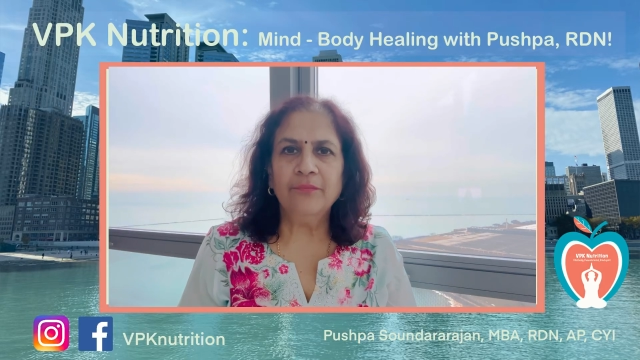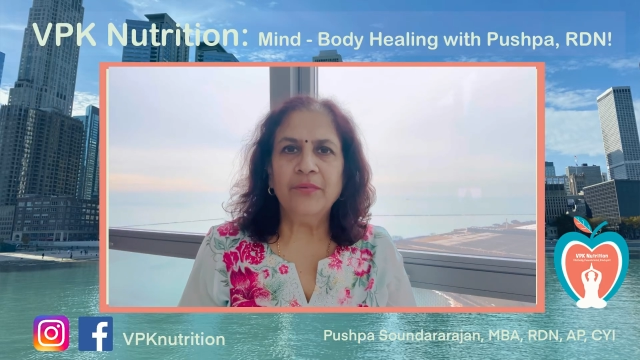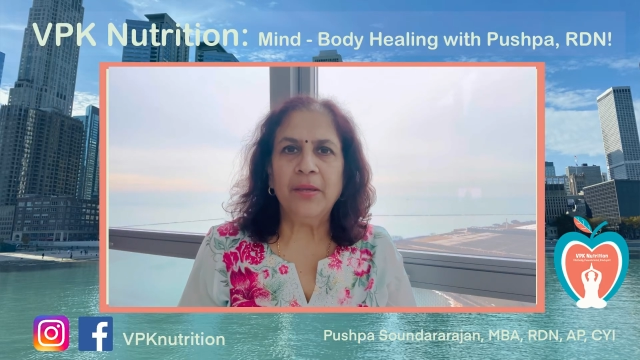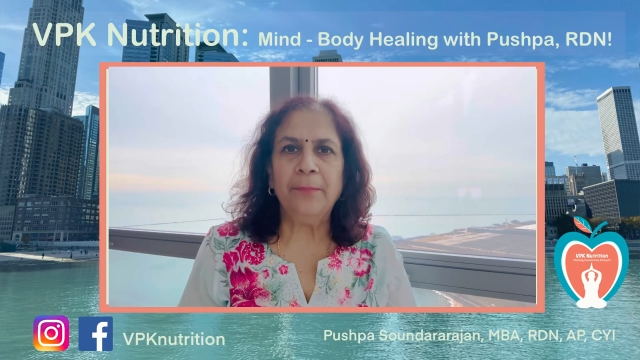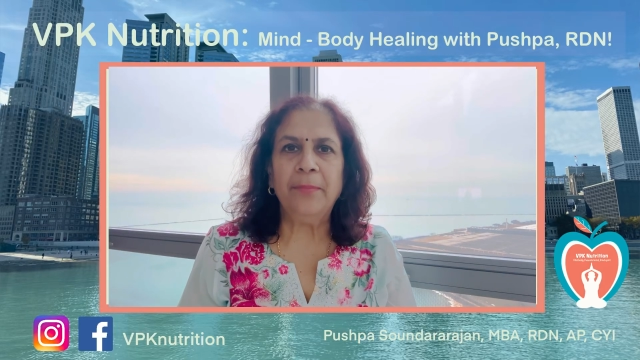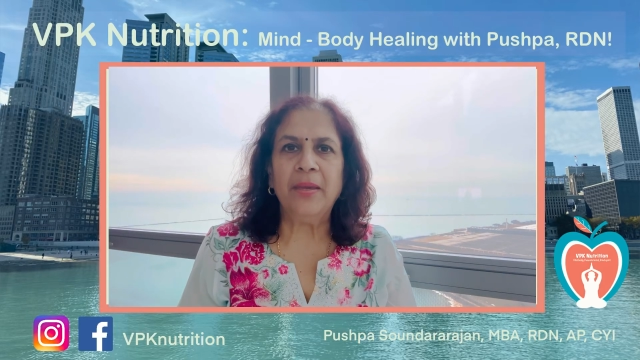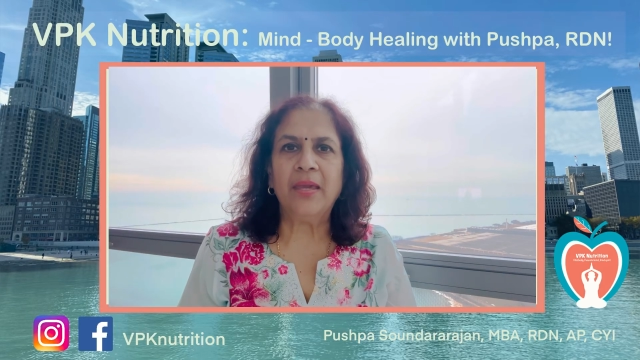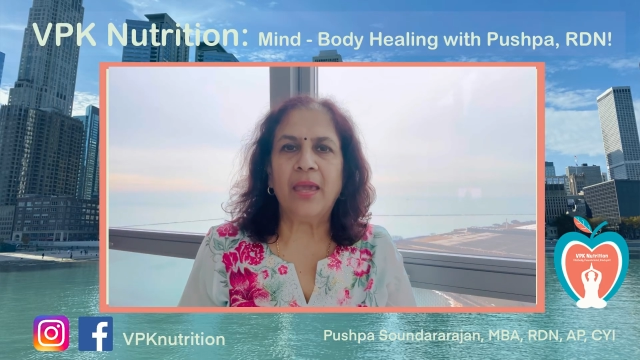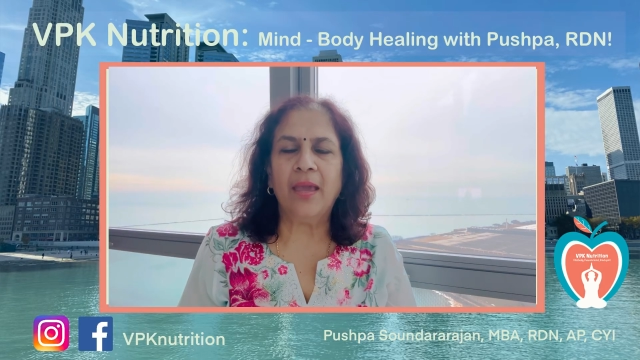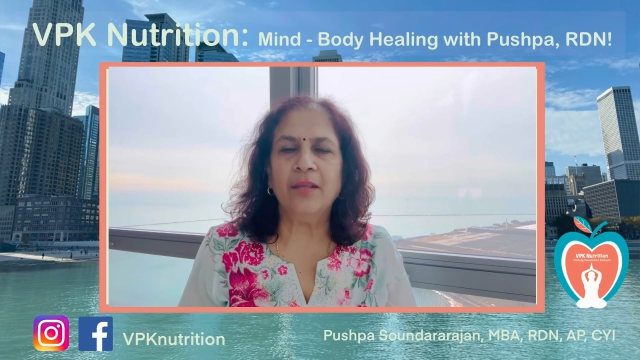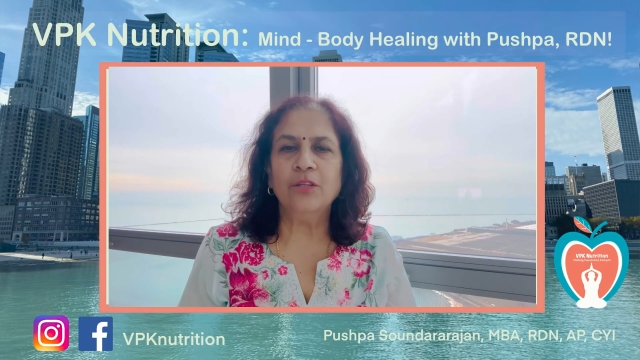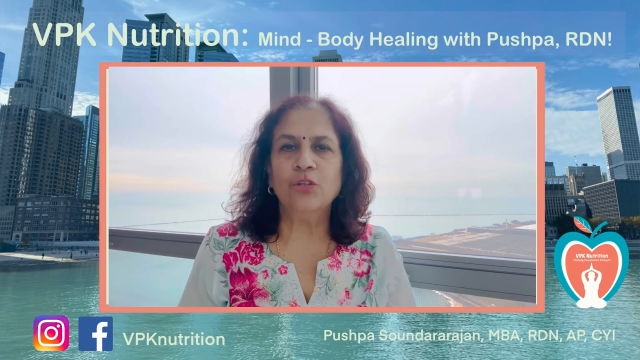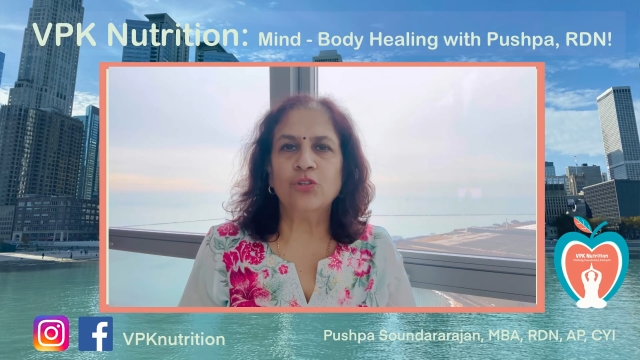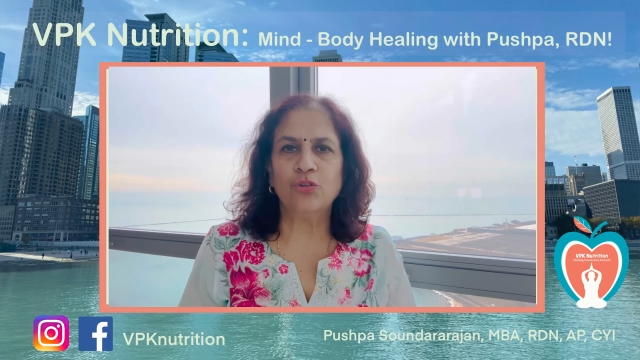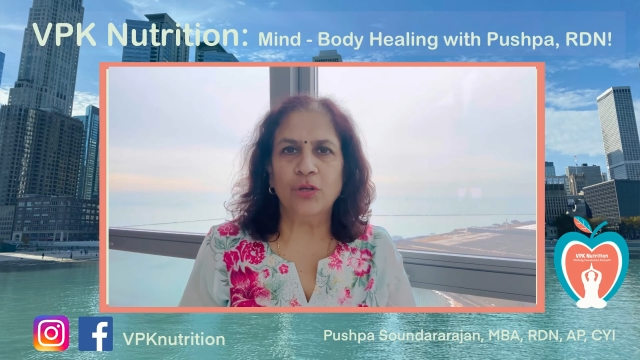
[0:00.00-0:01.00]
VPK
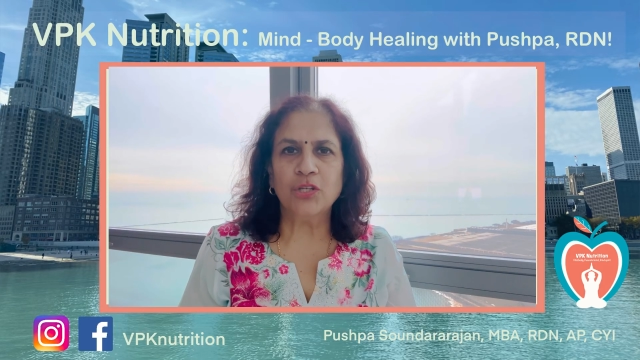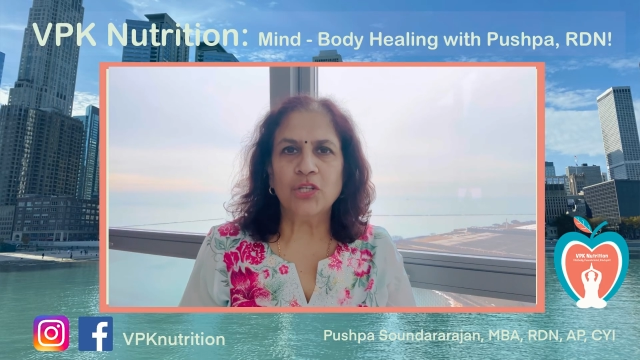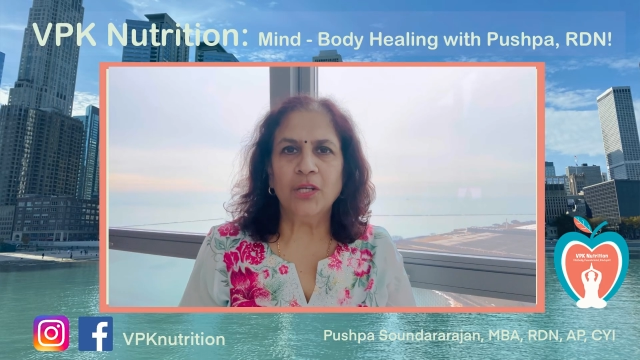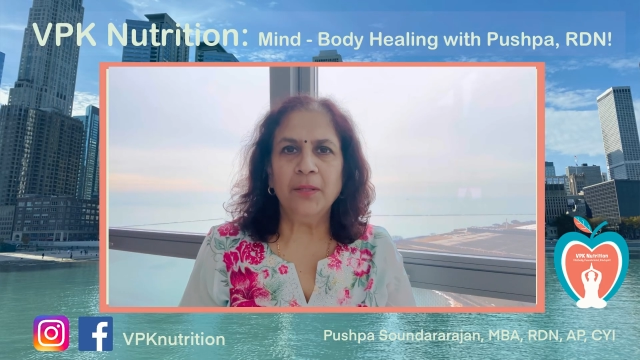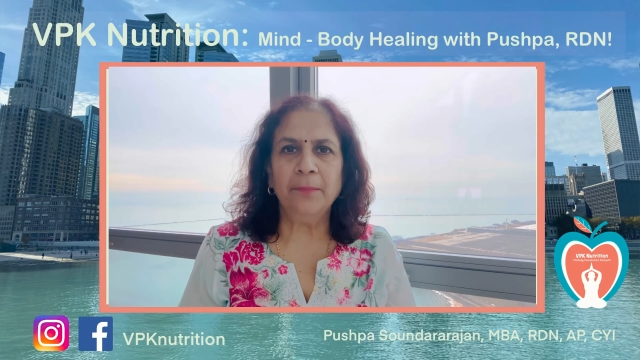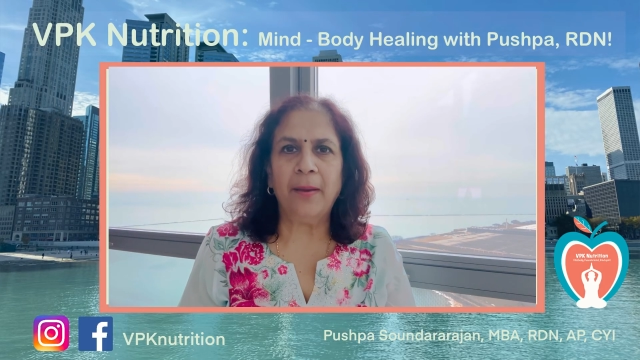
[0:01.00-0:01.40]
Nutrition,